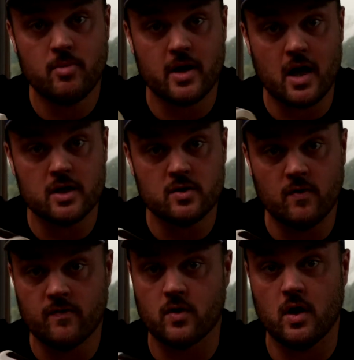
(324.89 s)
but
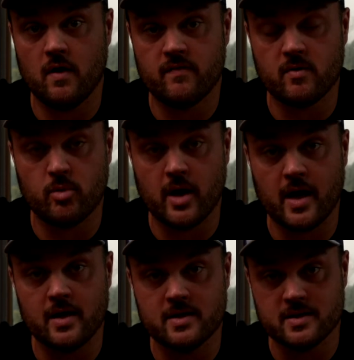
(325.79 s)
also for all the
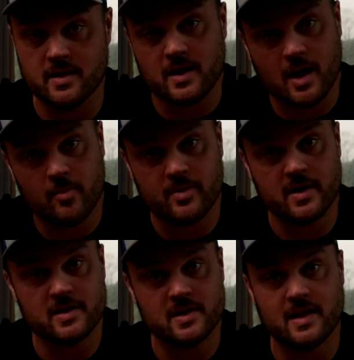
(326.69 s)
brands and the
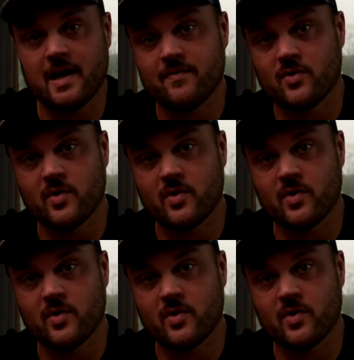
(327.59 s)
companies that I've